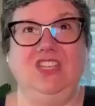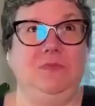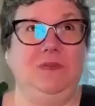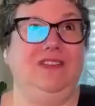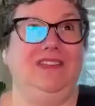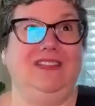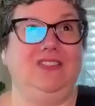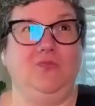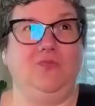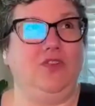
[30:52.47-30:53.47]
an
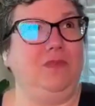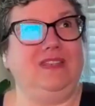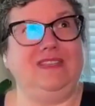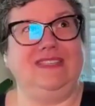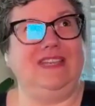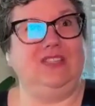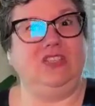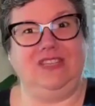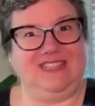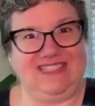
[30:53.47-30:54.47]
engagement. That's a
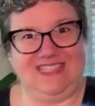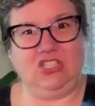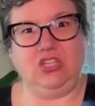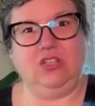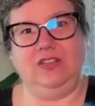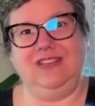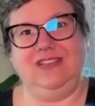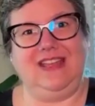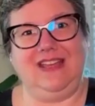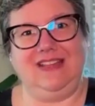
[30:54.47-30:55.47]
promise. That's a
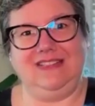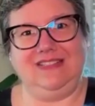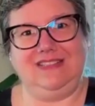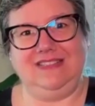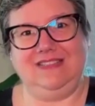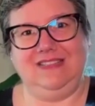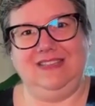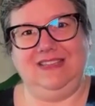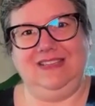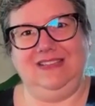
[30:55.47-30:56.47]
decision that
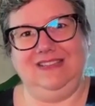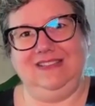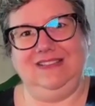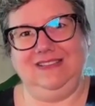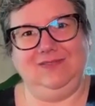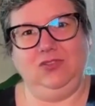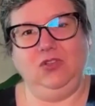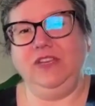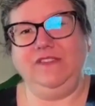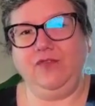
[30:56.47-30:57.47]

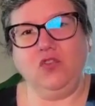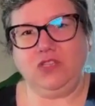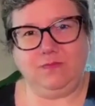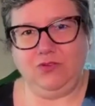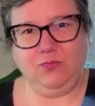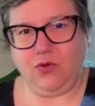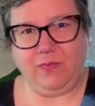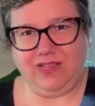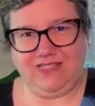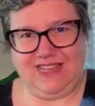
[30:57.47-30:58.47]
nobody forced me
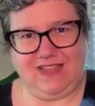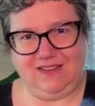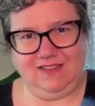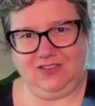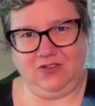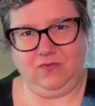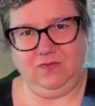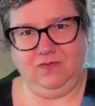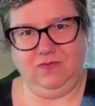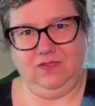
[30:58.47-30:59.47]
to promise that, you
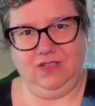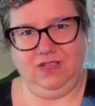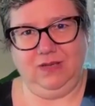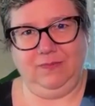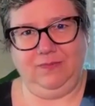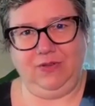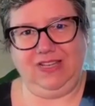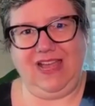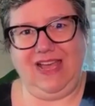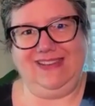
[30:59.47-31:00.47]
know.
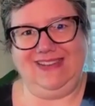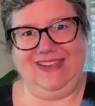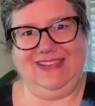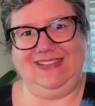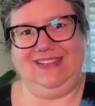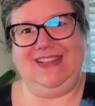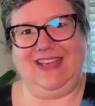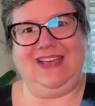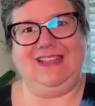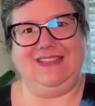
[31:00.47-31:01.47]
But I take
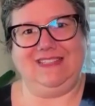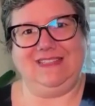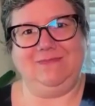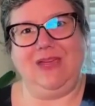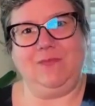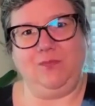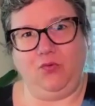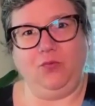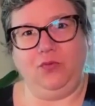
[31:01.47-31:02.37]
it as my